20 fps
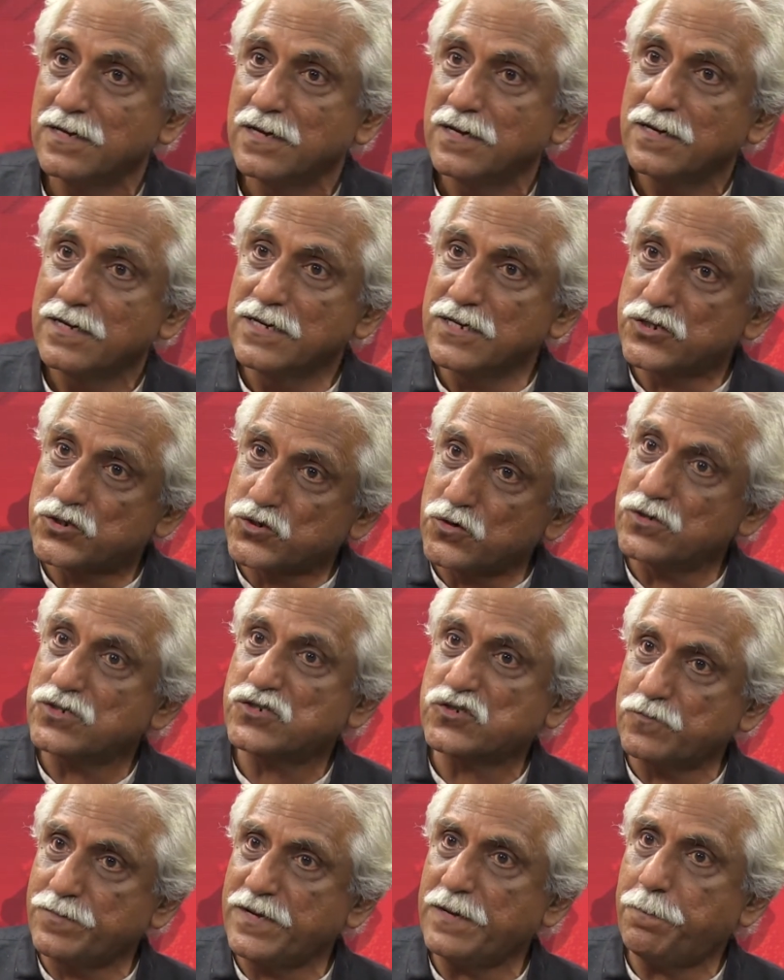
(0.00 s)
He
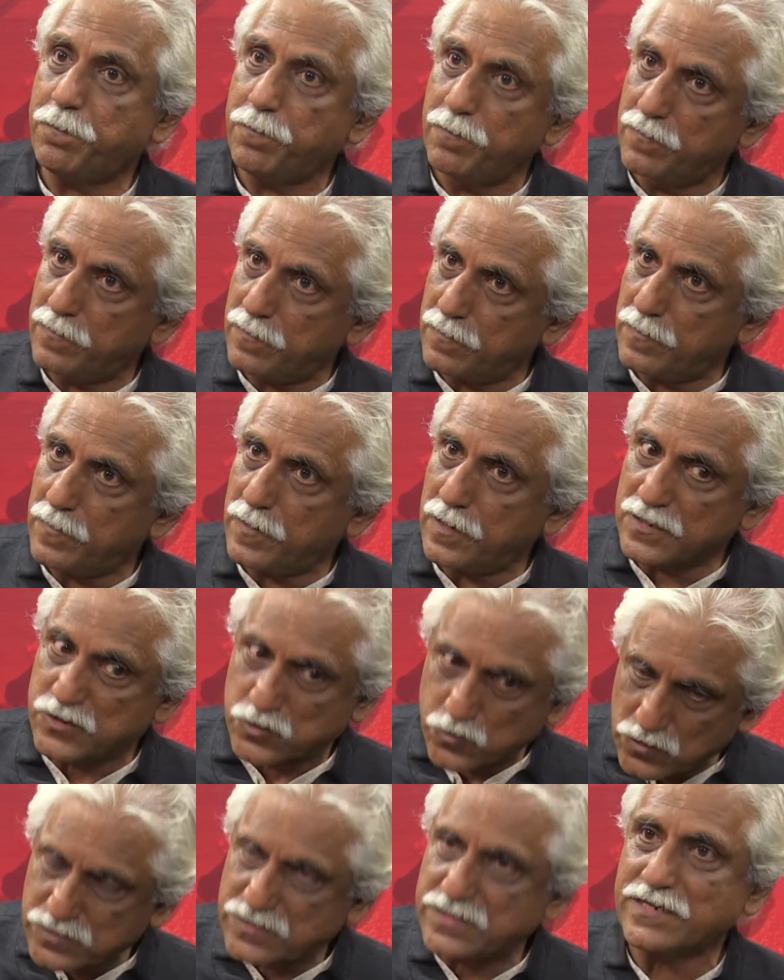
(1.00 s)
chose to be
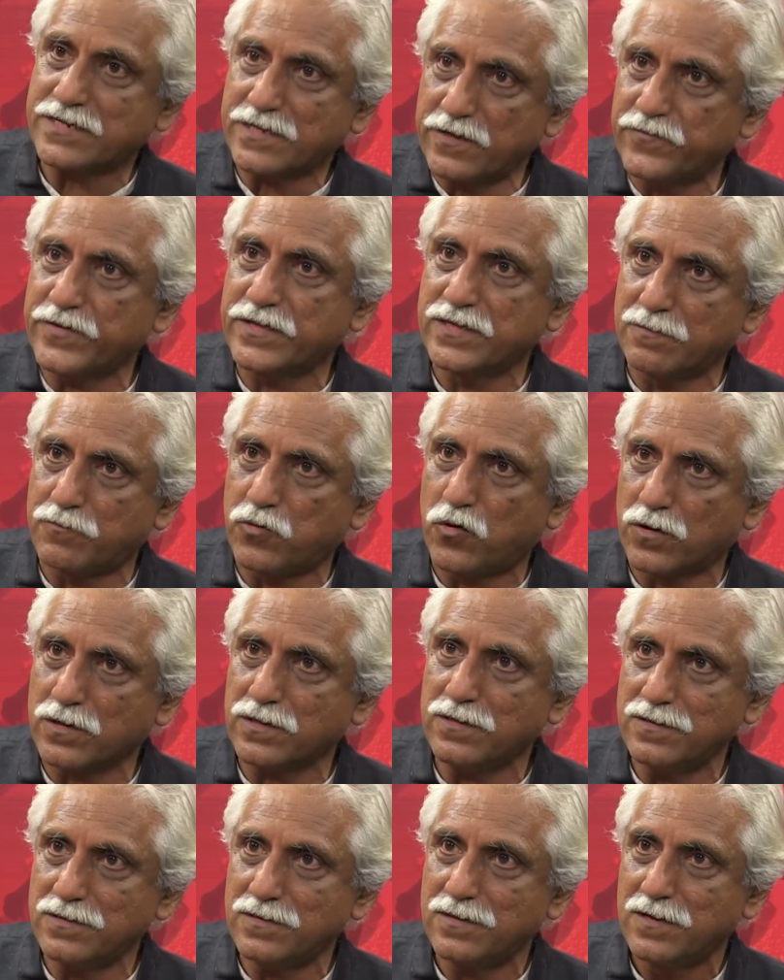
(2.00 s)
associated with the board,
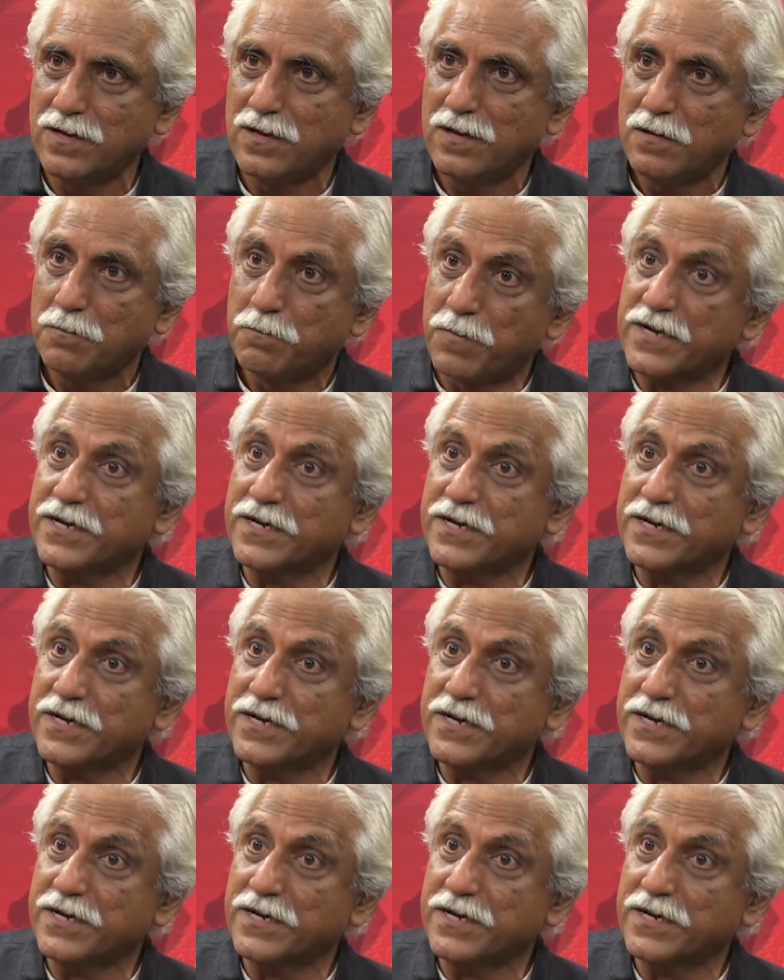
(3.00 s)
but he